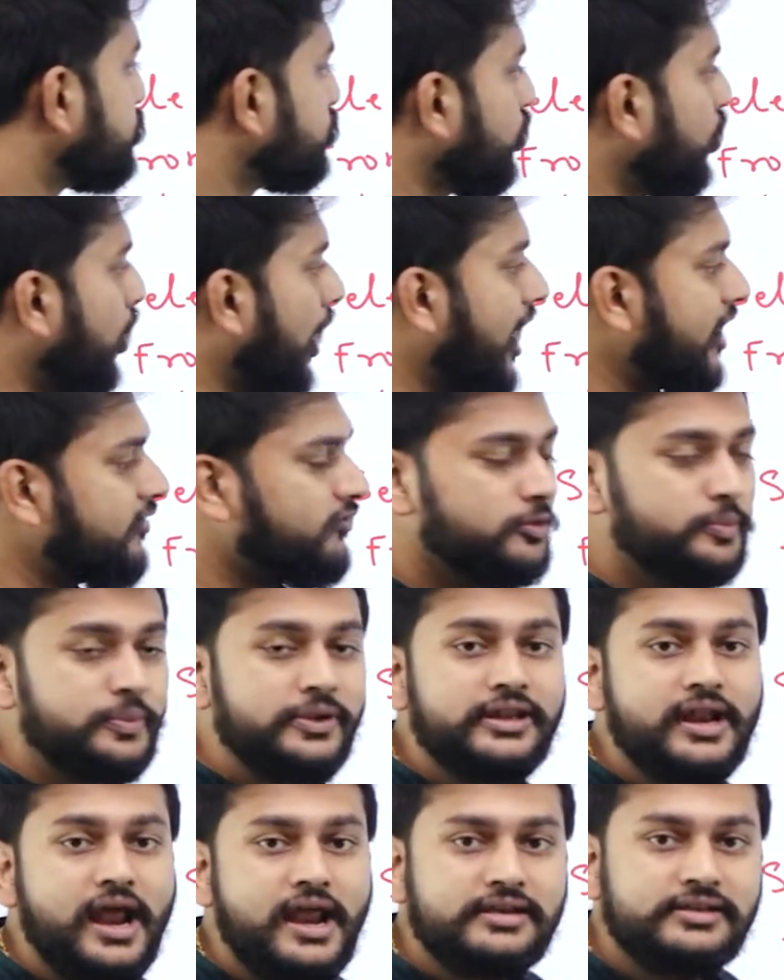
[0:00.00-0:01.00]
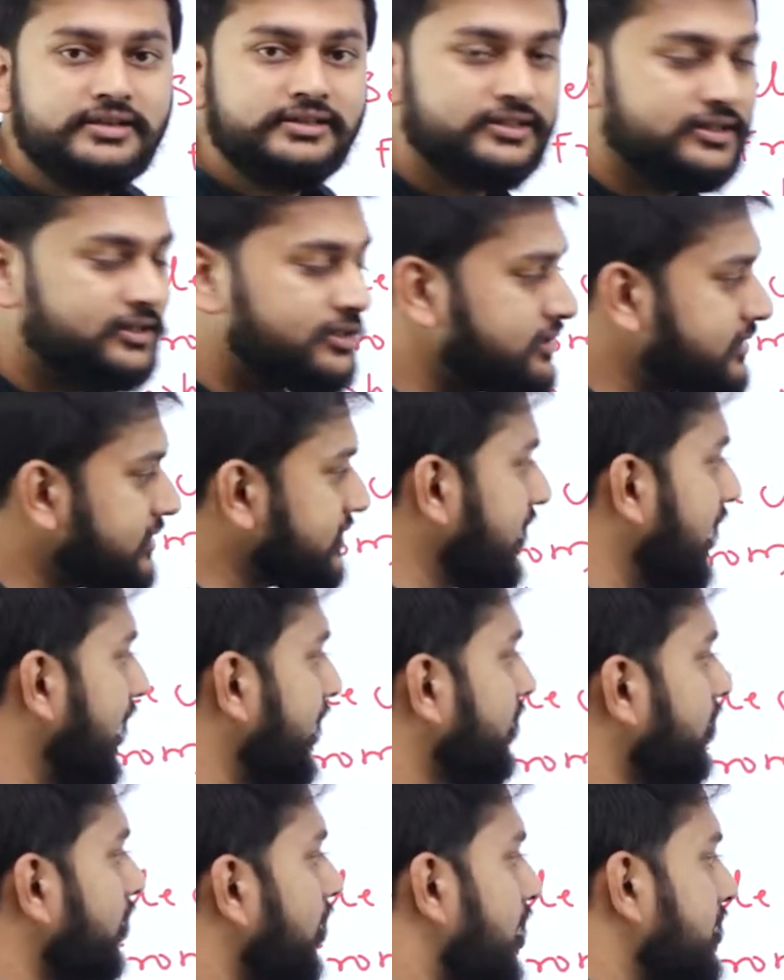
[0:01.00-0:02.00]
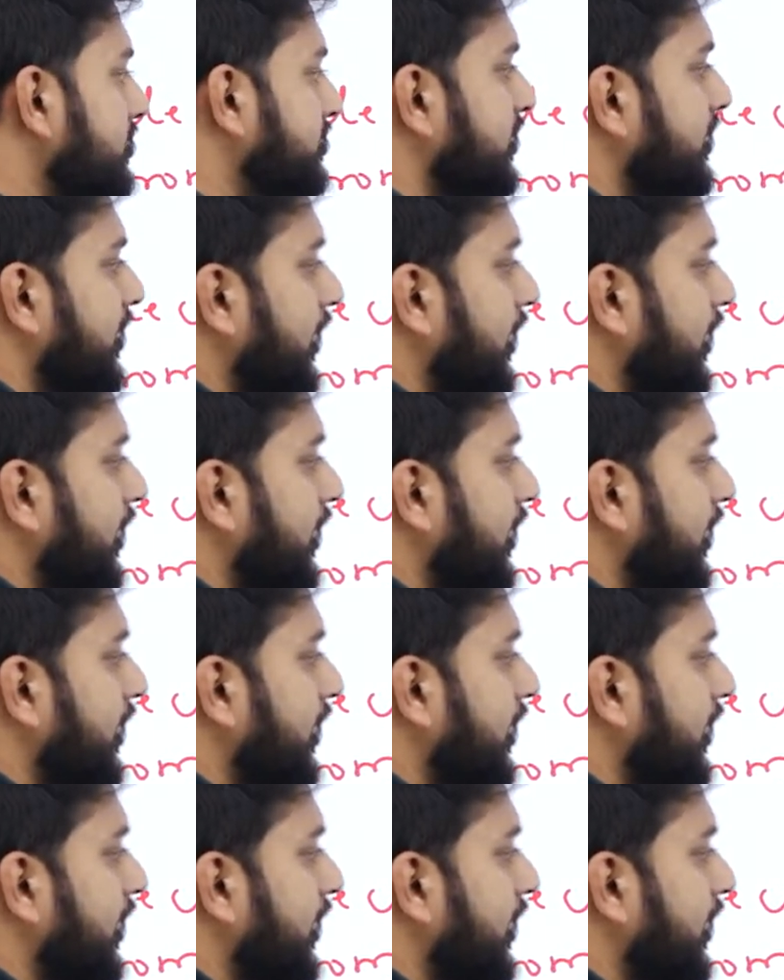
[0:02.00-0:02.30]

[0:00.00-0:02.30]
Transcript: So I will be writing the select clause